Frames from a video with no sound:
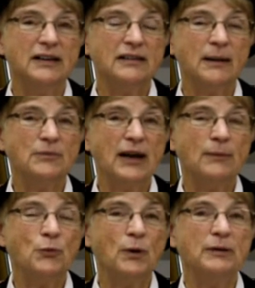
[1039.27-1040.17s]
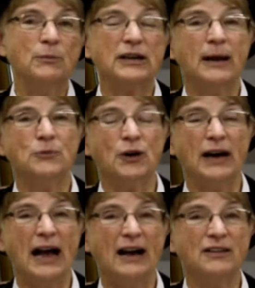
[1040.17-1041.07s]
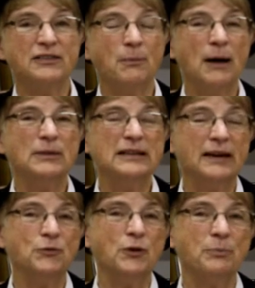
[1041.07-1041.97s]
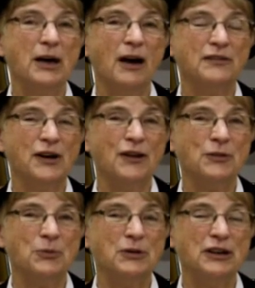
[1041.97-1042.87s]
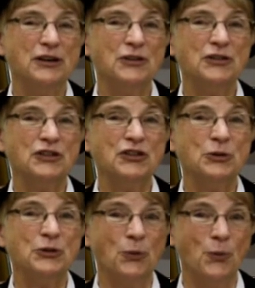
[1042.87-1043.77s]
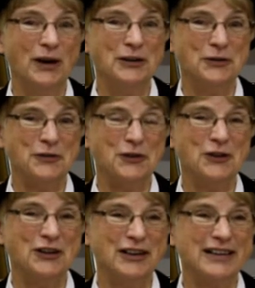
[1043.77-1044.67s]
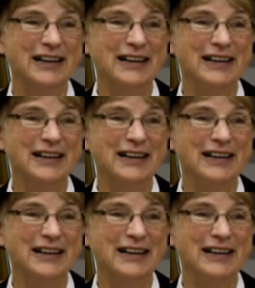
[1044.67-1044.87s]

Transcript: Sometimes William would come to our house. Mama lived with me off and on through the years, and she was a wonderful cook.